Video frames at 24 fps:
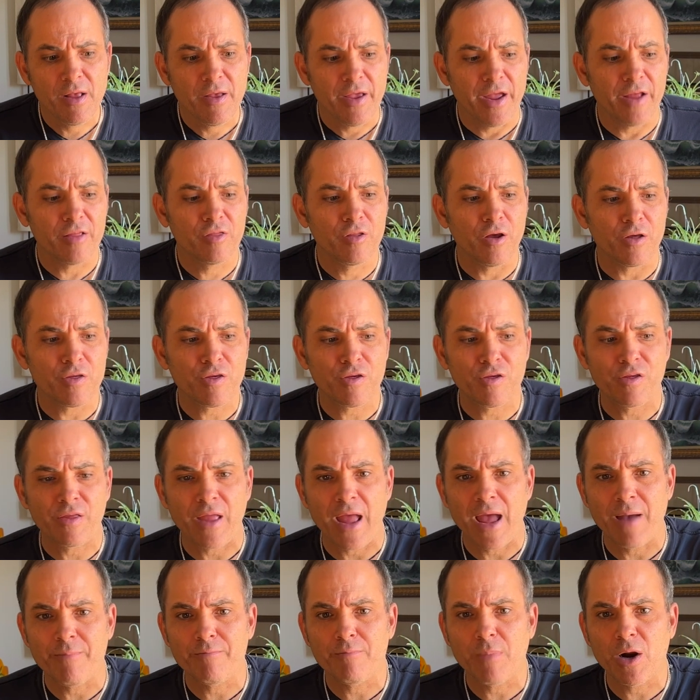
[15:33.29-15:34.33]
It does
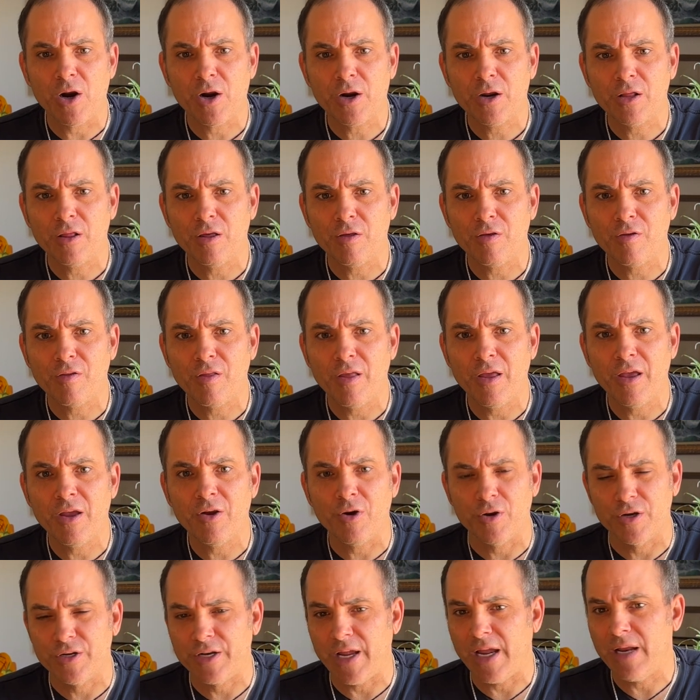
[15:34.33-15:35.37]
stamp mark this thing
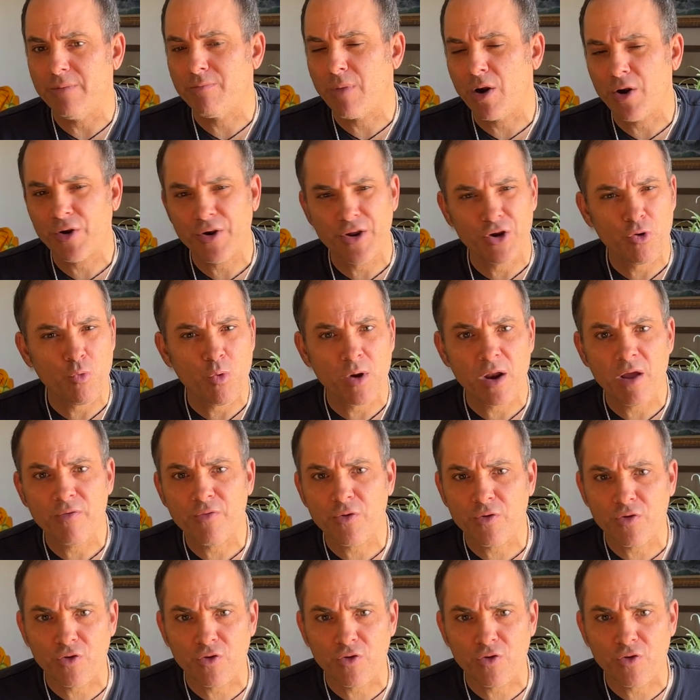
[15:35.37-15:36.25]
or date mark it or whatever.